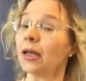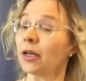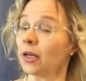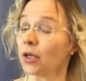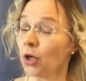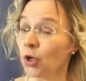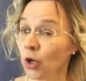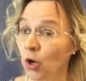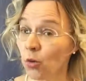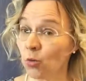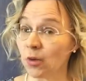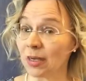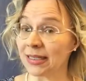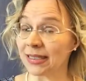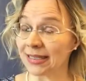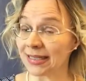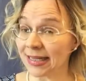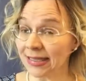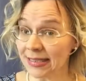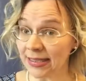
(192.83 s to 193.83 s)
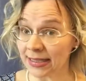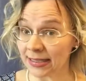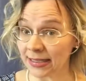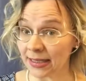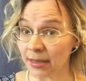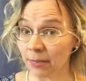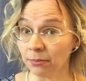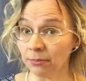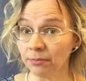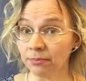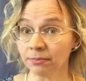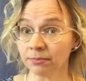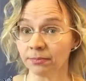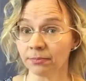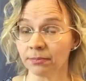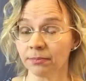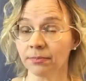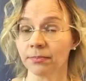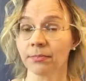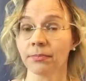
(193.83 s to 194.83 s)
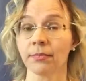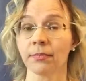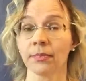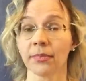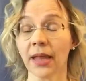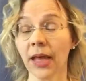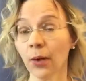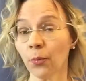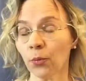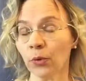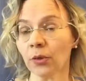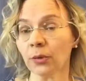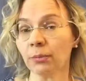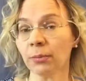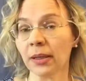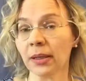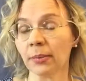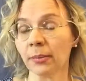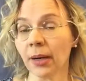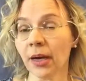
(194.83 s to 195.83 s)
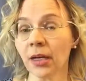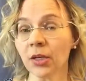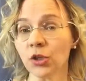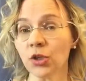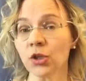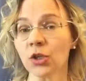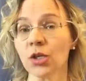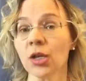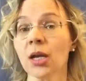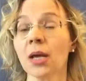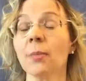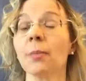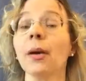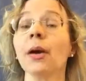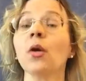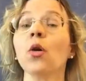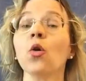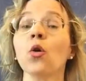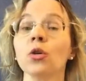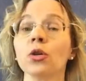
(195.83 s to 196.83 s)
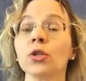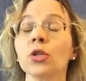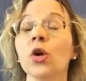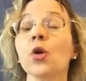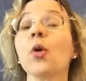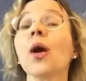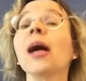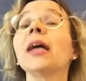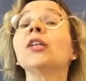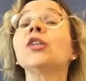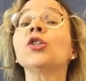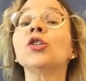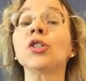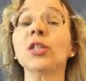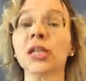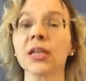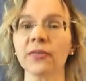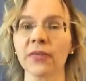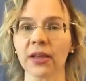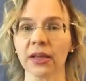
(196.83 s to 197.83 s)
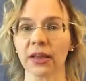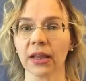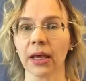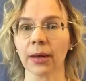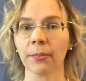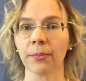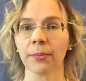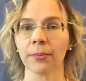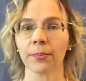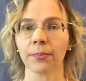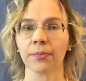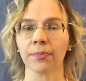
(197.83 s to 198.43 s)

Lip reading: Not only setting them, that wouldn't be much, but also achieving them.